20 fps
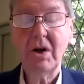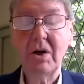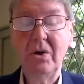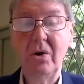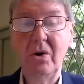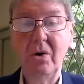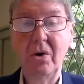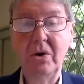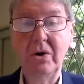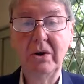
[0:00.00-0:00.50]

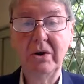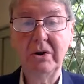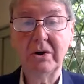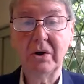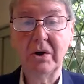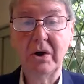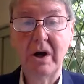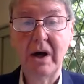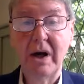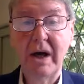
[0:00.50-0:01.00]
Call
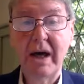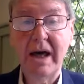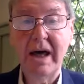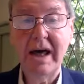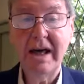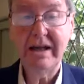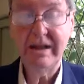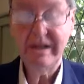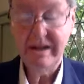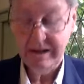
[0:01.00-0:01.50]
it
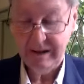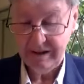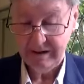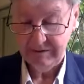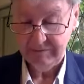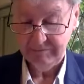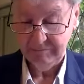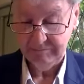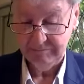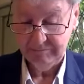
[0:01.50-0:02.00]
anything.
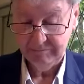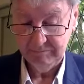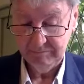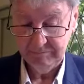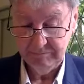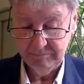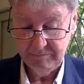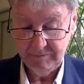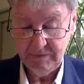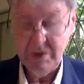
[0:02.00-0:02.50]

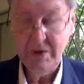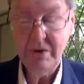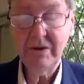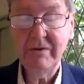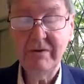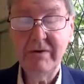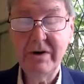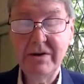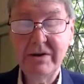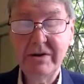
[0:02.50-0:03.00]

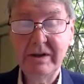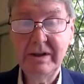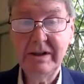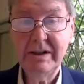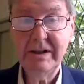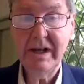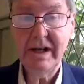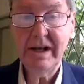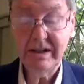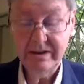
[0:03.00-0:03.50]
Universal
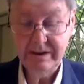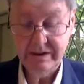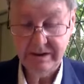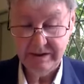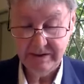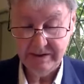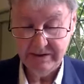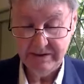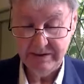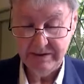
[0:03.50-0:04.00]

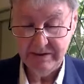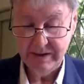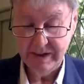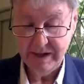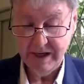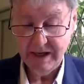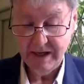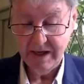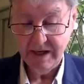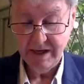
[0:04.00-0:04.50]
intelligence.
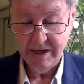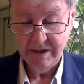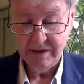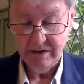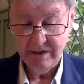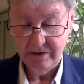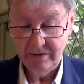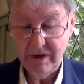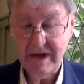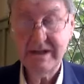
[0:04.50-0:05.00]

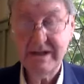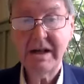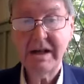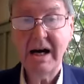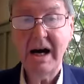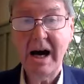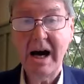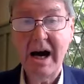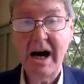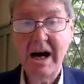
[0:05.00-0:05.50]
The great
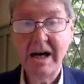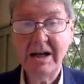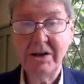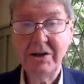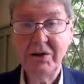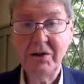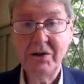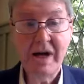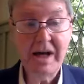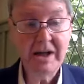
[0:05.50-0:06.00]

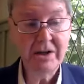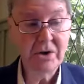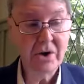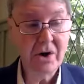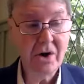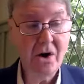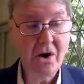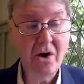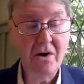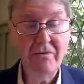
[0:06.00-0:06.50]
architect
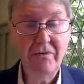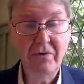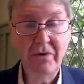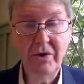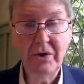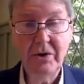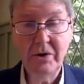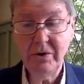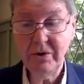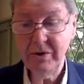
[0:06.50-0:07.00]
of
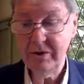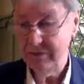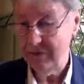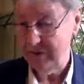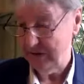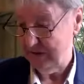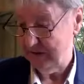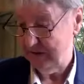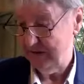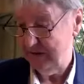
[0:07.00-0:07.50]
the
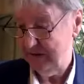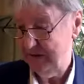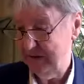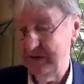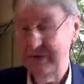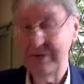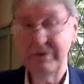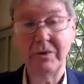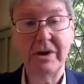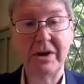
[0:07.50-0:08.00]

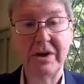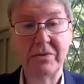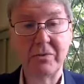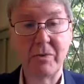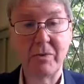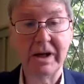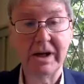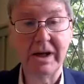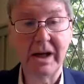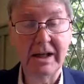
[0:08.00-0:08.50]
universe is
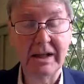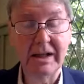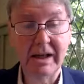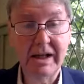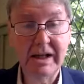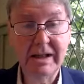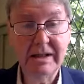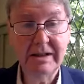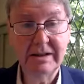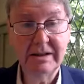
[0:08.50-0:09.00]
one I
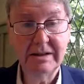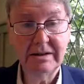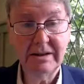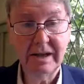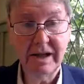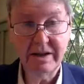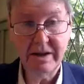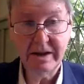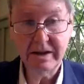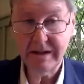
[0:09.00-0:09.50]
like.
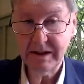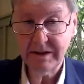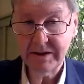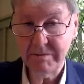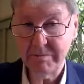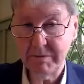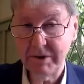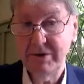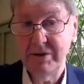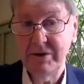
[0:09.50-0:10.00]
I think that's
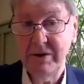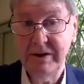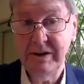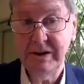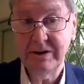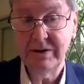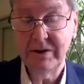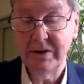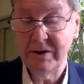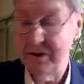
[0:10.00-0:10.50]
a
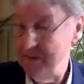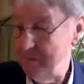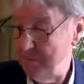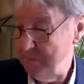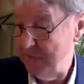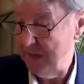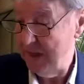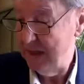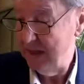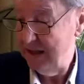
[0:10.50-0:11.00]
Masonic
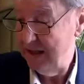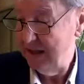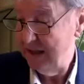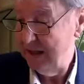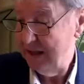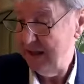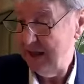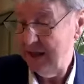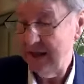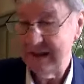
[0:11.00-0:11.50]
term,
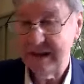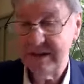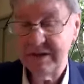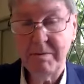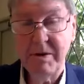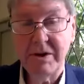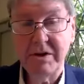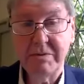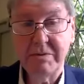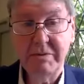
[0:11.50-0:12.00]
and that's
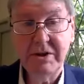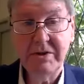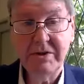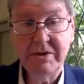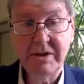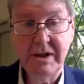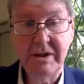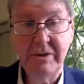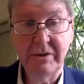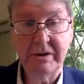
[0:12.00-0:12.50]
supposed to be
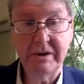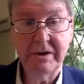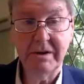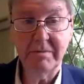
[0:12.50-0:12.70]
secret.